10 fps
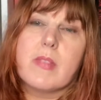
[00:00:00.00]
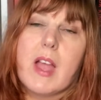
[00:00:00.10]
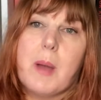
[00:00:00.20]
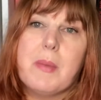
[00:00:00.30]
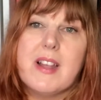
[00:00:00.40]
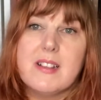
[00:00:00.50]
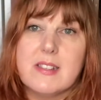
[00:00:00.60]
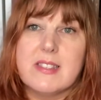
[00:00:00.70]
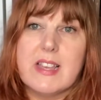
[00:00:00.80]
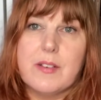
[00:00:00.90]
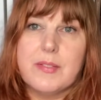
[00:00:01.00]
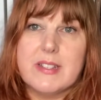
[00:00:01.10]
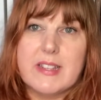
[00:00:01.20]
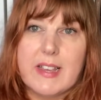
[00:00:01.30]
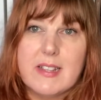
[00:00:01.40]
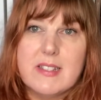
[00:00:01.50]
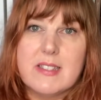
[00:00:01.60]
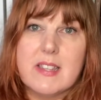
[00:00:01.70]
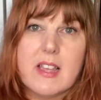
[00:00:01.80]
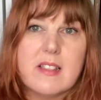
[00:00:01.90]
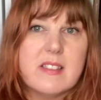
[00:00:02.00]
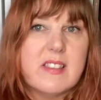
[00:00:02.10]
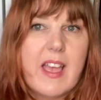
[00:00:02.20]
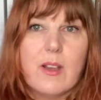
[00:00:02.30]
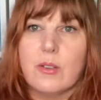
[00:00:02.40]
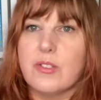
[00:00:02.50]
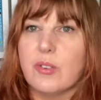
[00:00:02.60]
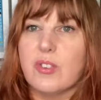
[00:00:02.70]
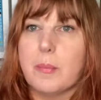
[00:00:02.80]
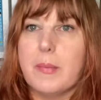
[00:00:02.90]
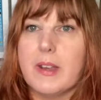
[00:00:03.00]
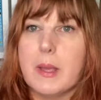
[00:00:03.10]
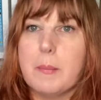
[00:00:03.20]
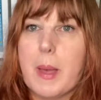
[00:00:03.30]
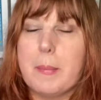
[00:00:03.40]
a little save the date, say on social media, maybe